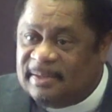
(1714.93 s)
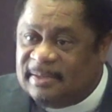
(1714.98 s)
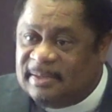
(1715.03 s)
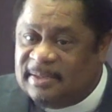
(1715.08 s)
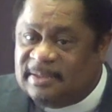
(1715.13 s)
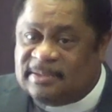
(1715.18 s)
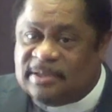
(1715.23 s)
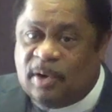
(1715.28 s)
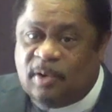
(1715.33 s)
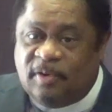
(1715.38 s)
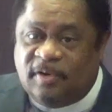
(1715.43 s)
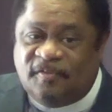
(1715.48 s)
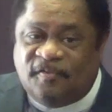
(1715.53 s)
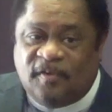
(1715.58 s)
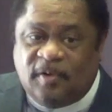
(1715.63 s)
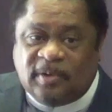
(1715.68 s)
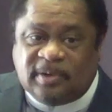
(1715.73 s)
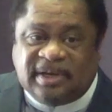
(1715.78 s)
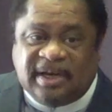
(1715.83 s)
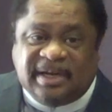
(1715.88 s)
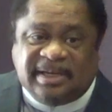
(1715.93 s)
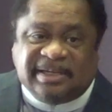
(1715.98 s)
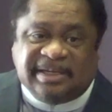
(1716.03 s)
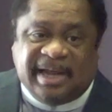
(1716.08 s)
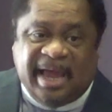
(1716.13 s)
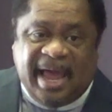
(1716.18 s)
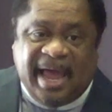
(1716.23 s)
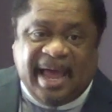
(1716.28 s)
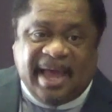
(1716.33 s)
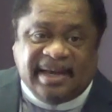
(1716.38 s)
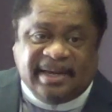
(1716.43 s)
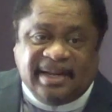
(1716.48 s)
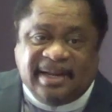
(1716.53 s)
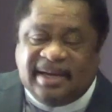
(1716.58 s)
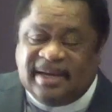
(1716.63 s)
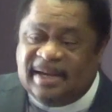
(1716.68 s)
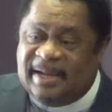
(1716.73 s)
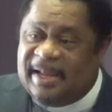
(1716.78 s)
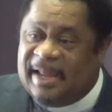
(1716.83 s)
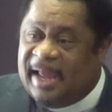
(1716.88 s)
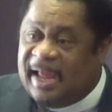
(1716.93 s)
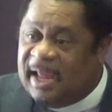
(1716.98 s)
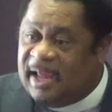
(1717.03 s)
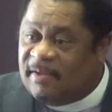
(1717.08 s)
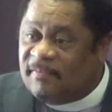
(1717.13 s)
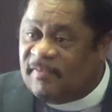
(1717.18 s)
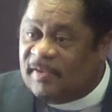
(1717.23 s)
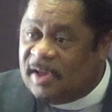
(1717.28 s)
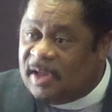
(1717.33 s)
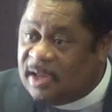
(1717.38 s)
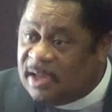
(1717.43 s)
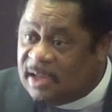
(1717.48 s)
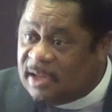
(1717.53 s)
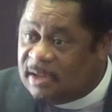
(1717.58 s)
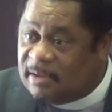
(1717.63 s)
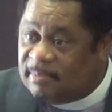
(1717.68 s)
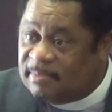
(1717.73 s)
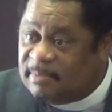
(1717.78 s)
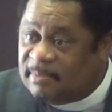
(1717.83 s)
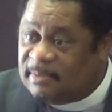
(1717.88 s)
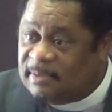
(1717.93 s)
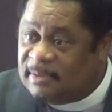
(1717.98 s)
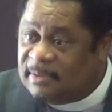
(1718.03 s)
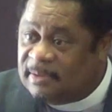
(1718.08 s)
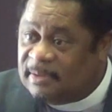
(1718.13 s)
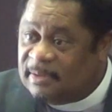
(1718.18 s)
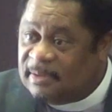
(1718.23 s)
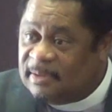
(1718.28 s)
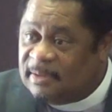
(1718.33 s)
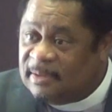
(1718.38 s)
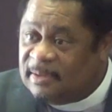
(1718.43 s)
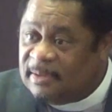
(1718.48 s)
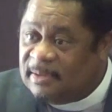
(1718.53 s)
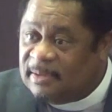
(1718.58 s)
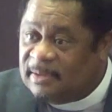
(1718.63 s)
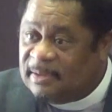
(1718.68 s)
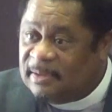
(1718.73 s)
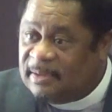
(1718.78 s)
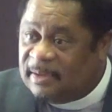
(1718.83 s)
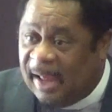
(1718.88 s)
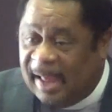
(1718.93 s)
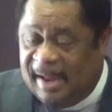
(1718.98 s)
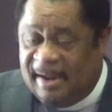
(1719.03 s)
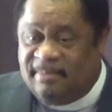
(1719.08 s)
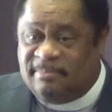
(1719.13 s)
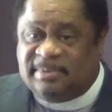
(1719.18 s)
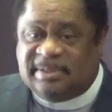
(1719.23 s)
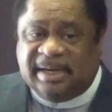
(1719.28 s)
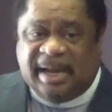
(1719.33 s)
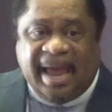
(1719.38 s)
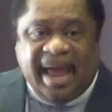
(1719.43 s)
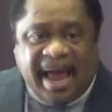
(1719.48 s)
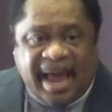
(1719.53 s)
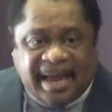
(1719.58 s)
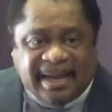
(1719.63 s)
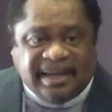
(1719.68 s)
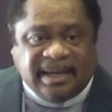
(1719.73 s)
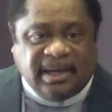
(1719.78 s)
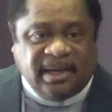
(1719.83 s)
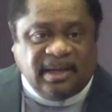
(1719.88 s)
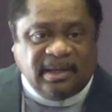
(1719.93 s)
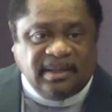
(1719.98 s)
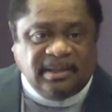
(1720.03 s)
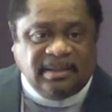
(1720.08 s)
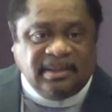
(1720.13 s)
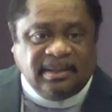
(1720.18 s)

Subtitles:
These older folk, they tired. They done gave up. I'm tired.